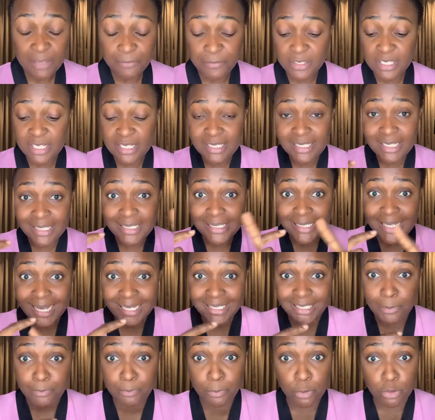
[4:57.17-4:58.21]
If it is the
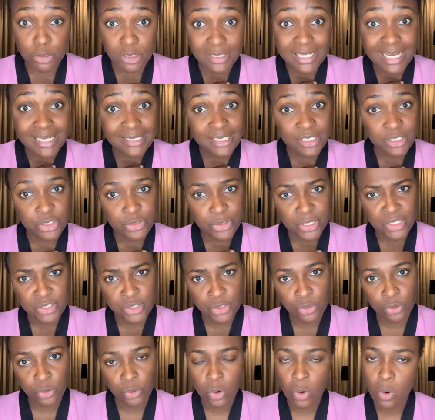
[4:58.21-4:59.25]
sex post that
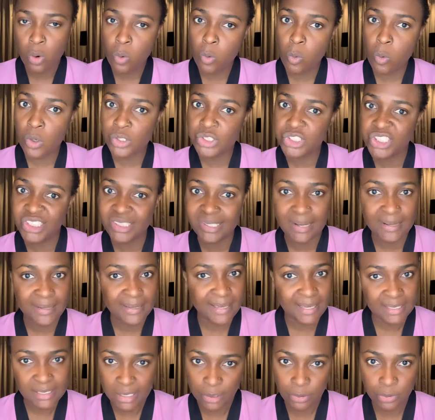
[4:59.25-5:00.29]
interests you, watch it
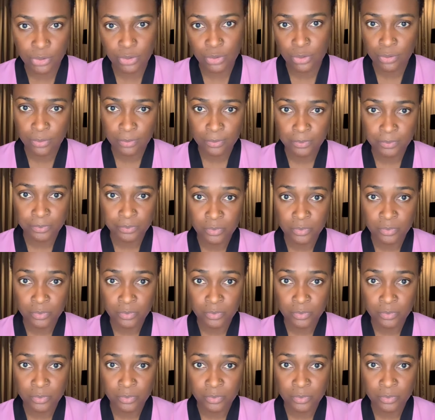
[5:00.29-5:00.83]
and get out.